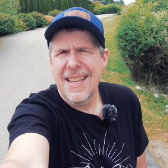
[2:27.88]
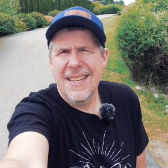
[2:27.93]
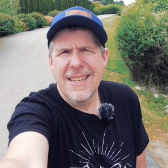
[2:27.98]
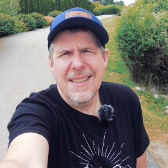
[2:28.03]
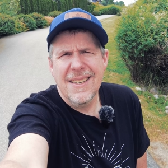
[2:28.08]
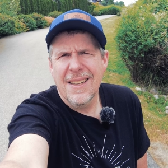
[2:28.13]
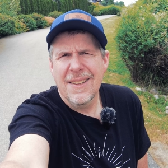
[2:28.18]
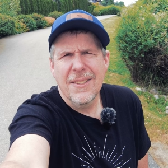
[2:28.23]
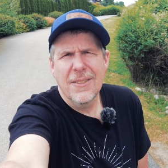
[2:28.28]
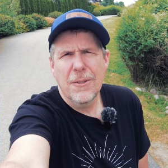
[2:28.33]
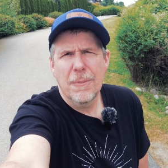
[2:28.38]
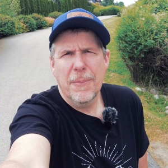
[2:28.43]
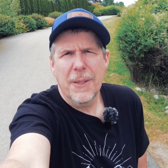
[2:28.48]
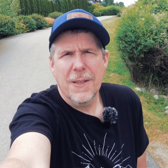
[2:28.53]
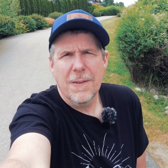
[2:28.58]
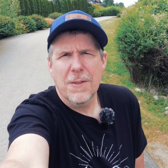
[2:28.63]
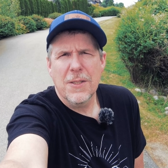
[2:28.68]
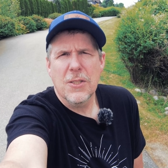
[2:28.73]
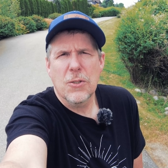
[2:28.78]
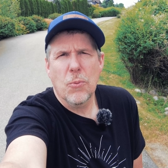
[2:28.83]
then a little
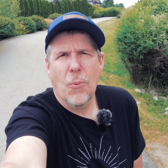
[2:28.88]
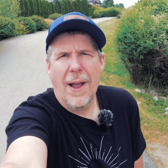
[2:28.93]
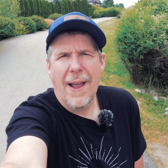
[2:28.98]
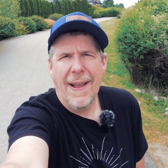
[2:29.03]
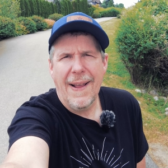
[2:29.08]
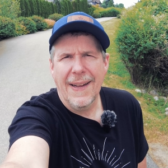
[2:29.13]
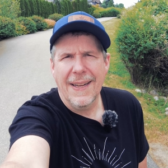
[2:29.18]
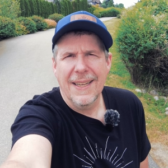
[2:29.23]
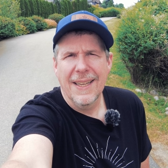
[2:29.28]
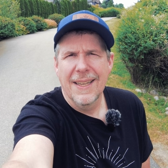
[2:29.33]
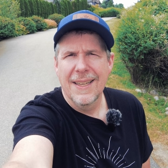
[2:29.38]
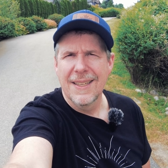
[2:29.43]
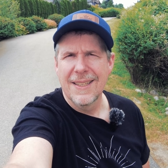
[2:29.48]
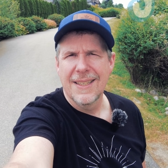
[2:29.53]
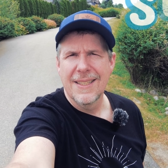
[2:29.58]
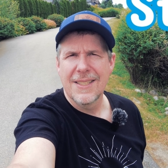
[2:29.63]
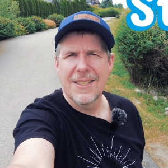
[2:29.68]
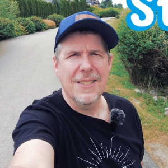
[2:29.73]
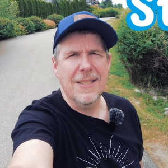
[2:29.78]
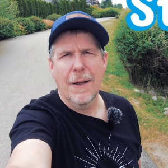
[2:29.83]
bit of swag,
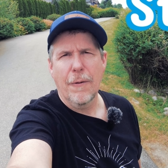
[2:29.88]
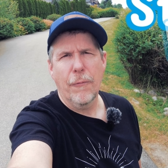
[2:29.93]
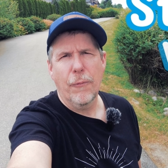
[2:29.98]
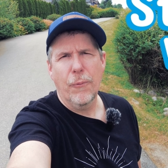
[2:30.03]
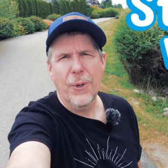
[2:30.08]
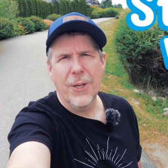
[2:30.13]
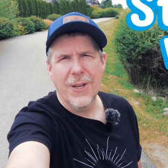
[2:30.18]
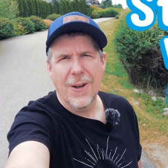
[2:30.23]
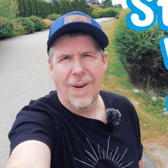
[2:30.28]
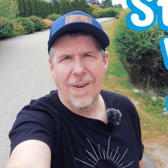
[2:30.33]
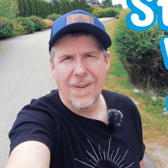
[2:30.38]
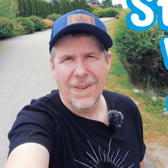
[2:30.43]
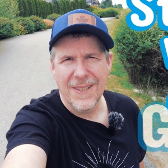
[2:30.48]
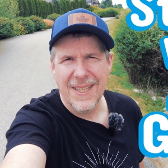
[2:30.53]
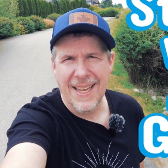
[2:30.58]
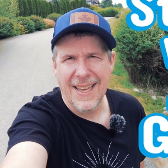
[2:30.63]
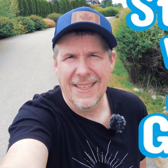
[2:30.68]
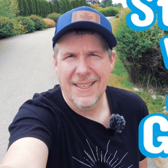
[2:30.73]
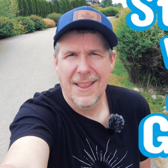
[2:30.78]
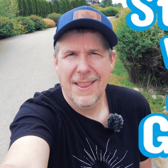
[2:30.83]
stuff we all
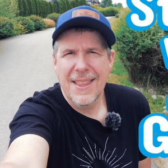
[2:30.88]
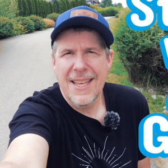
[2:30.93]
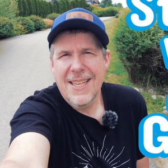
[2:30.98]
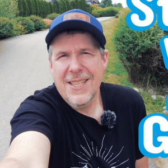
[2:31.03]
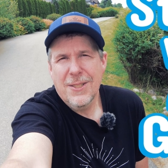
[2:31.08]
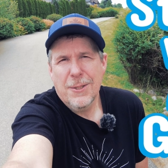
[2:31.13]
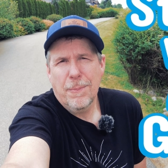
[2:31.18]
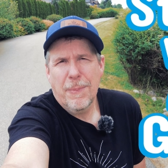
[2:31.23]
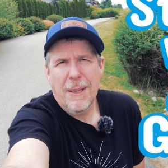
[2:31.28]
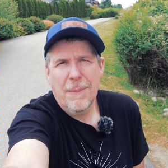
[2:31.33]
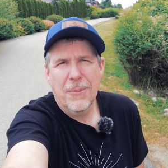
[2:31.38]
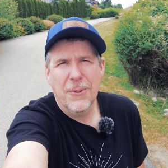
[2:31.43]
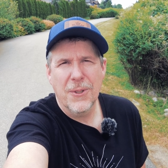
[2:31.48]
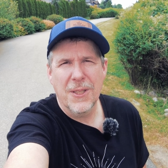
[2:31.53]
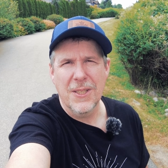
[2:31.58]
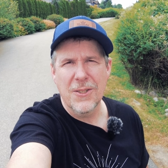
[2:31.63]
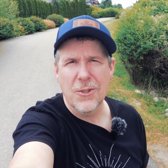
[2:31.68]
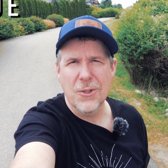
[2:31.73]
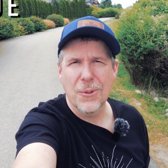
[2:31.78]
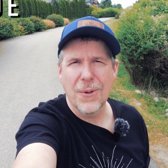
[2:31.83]
get, things people
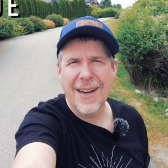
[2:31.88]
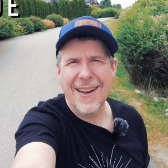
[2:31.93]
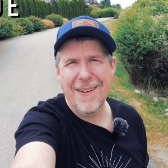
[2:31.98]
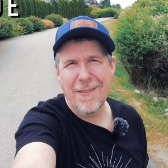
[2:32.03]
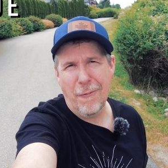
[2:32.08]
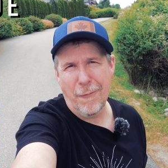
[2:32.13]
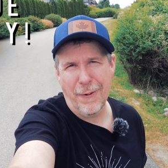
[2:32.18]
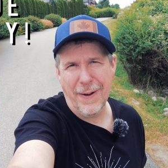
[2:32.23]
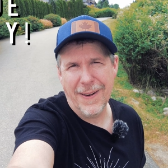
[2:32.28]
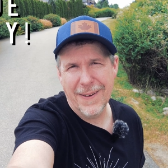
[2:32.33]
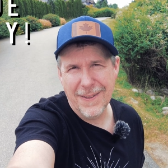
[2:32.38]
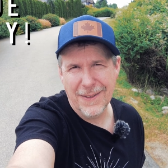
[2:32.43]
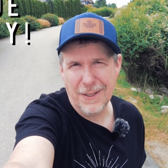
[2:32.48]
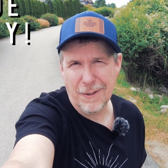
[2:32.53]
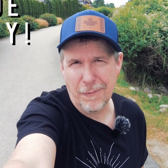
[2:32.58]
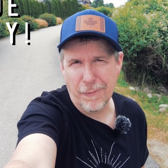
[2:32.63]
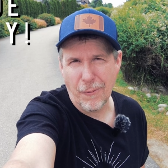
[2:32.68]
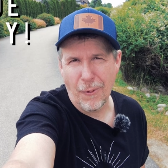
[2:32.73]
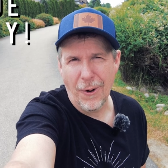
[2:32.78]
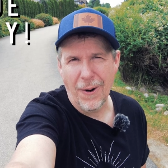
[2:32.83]
can trade
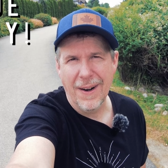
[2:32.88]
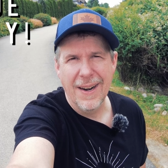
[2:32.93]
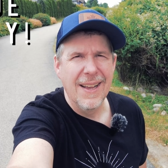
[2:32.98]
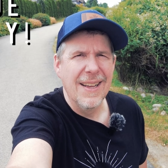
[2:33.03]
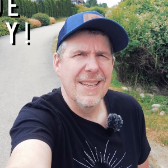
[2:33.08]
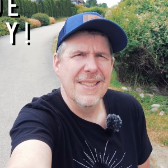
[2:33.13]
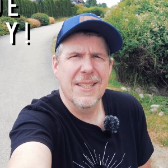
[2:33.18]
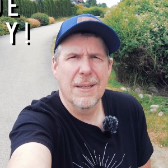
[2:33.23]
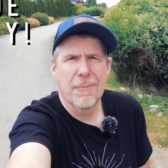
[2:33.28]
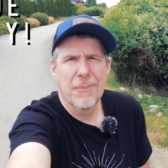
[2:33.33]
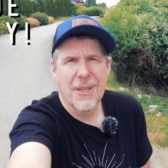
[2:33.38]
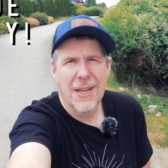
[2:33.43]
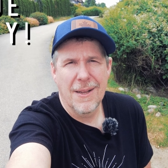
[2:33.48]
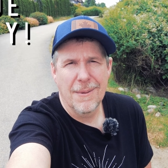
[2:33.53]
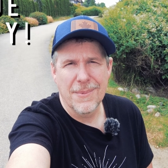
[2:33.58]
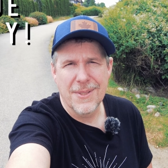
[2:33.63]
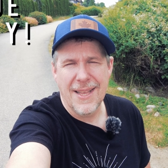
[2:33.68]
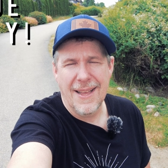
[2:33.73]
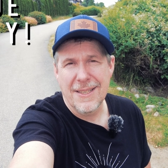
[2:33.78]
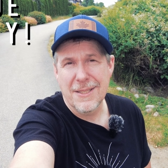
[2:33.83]
fairly for.
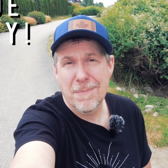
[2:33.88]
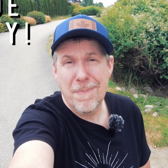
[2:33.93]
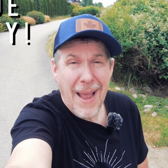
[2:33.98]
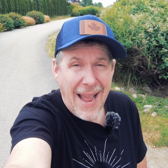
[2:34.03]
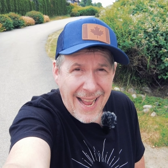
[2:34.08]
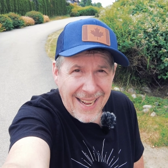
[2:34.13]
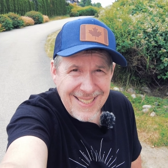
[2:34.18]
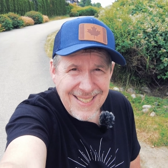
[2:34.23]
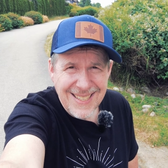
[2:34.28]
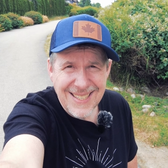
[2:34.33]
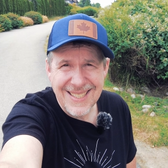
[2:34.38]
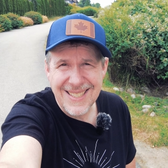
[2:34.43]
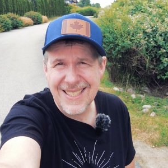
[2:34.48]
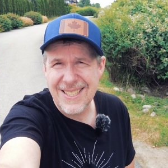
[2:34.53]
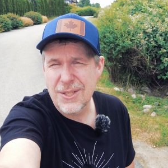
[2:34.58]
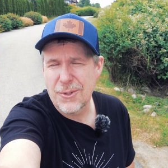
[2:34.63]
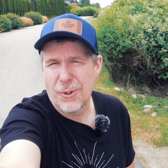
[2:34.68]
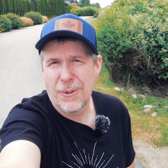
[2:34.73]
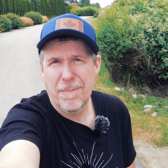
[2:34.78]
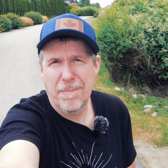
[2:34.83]
Sometimes that's
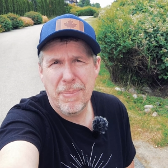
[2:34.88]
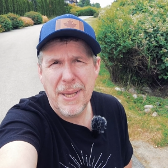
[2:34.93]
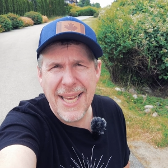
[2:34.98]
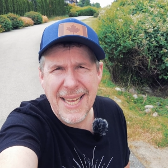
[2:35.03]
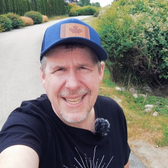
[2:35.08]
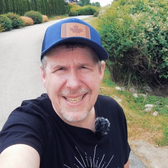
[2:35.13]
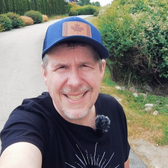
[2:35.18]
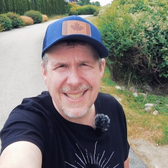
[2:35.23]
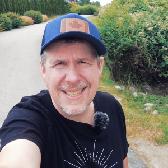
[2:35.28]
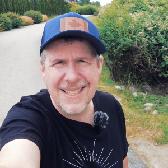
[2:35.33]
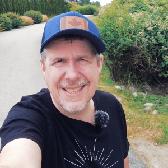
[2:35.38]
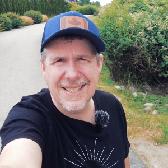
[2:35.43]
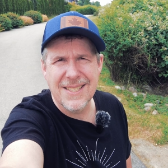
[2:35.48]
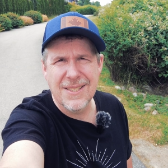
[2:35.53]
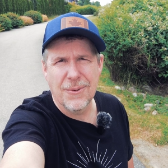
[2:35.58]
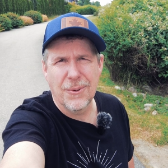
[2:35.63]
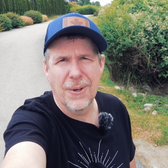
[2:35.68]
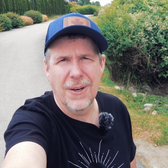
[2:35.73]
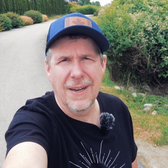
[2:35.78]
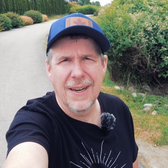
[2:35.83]
patches or
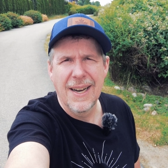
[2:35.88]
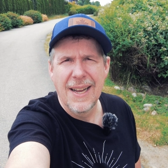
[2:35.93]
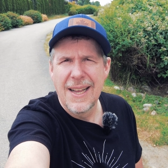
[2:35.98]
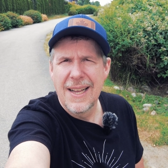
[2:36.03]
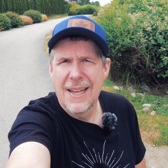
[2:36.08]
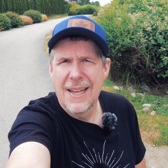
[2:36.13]
pins or